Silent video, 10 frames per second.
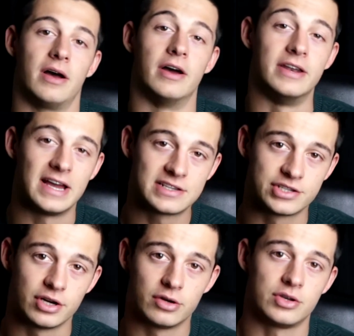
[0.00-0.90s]
an
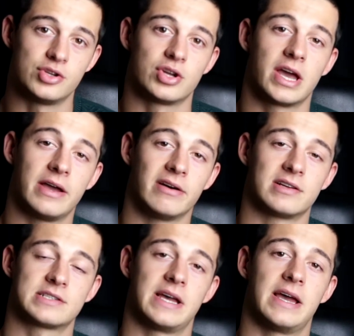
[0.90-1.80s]
antidote to
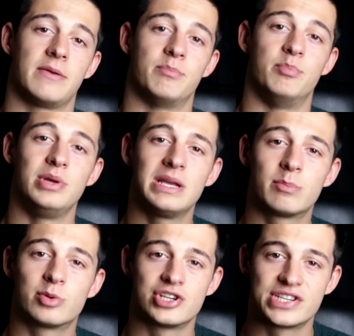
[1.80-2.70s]
chaos and being
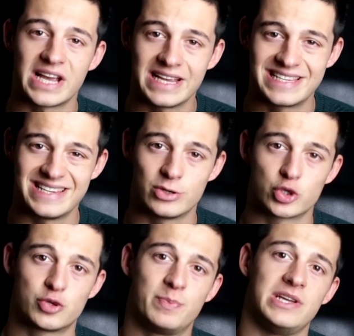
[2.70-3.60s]
precise in your
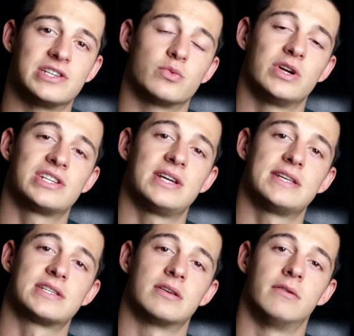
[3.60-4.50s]
speech, which
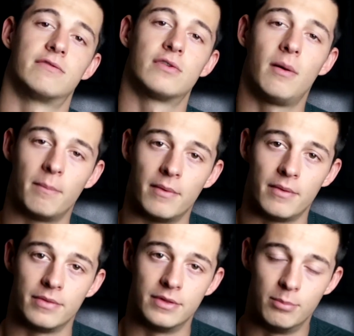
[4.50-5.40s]
is from
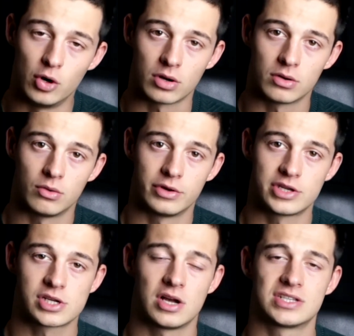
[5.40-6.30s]
the book, or
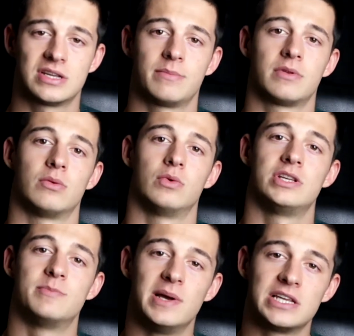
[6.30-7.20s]
this concept
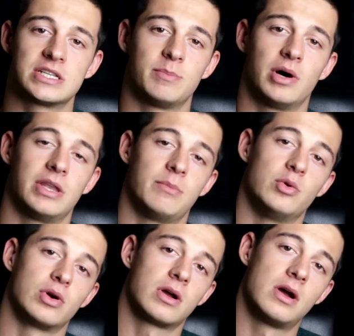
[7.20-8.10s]
is based upon the
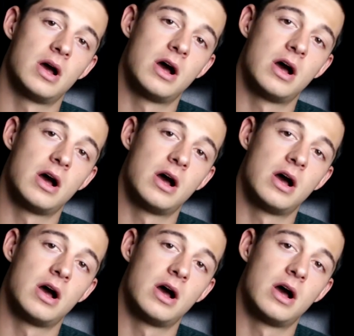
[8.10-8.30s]
book